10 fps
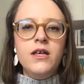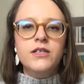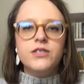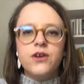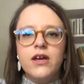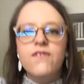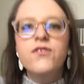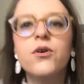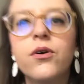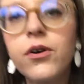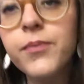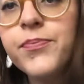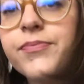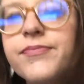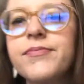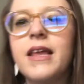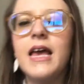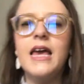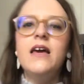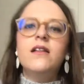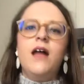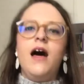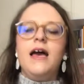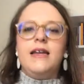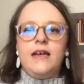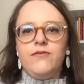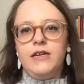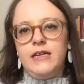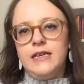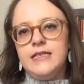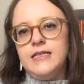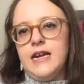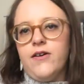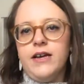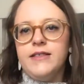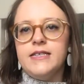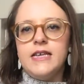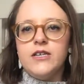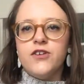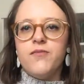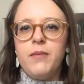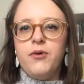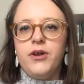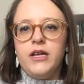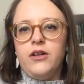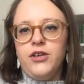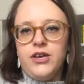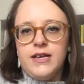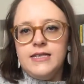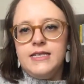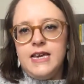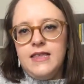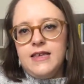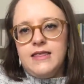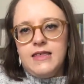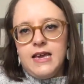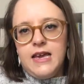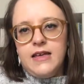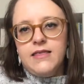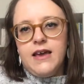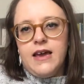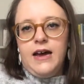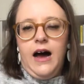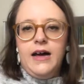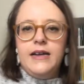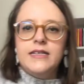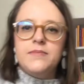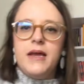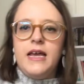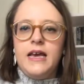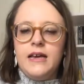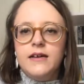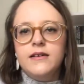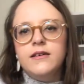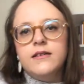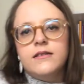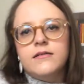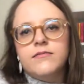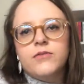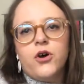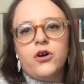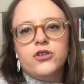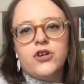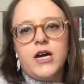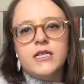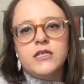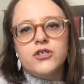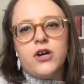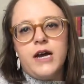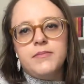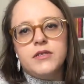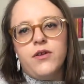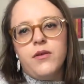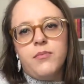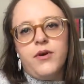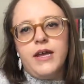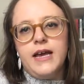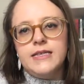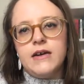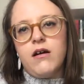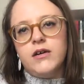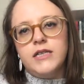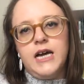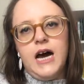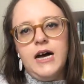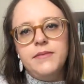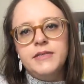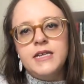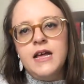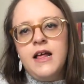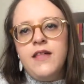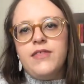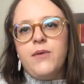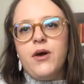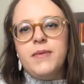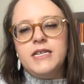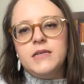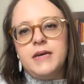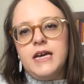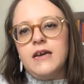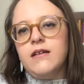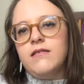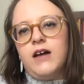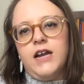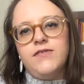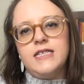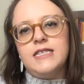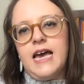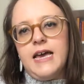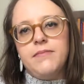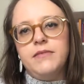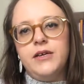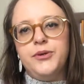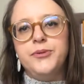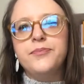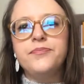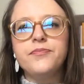So if you're eagle-eyed and really staring at the center of my body a lot, you can see that there aren't as many contrast stripes on the body as there are on the arms. They were meant to be kind of the same little